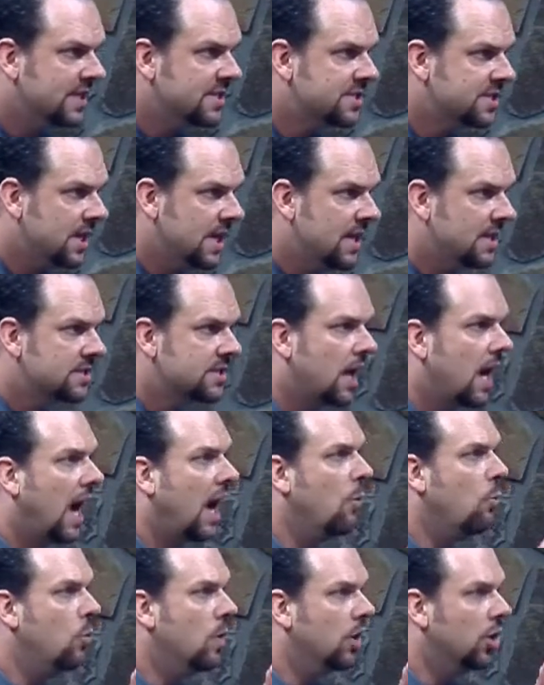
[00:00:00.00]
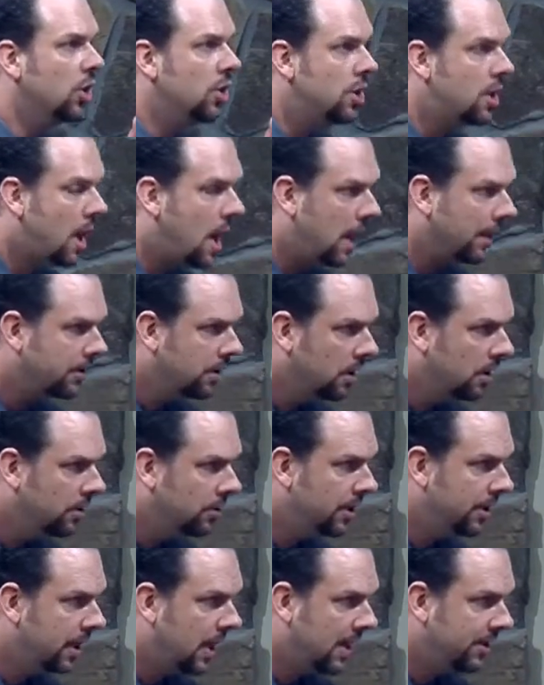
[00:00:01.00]
and says, I will not
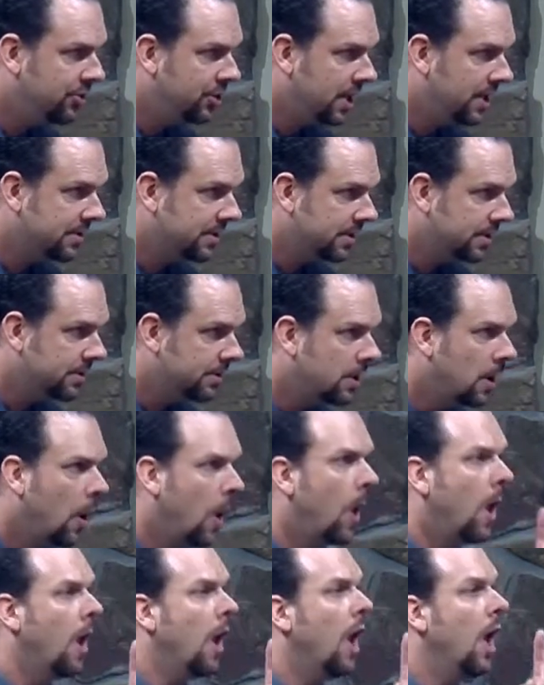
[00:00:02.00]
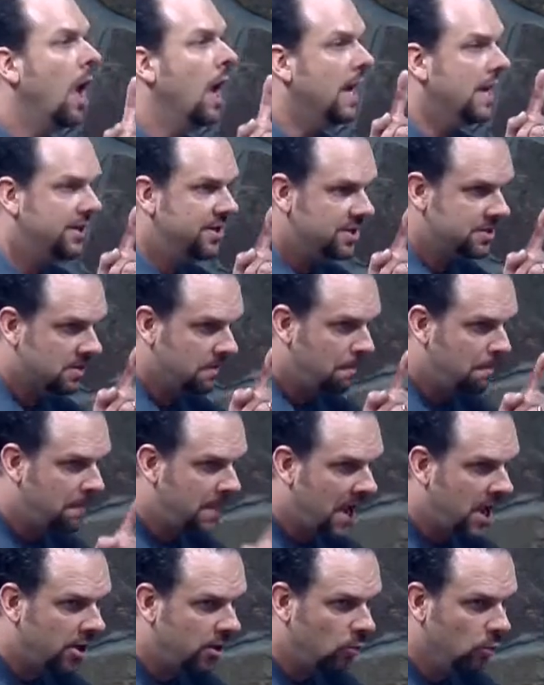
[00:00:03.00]
deny Jesus, it doesn't
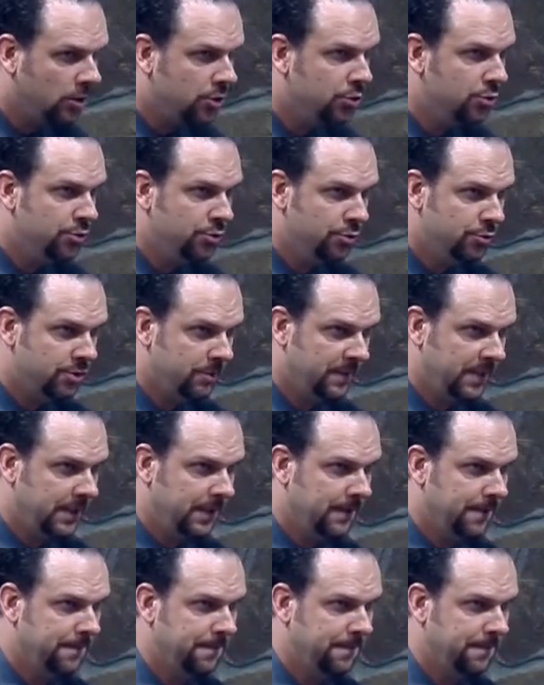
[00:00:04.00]
matter what you do to me.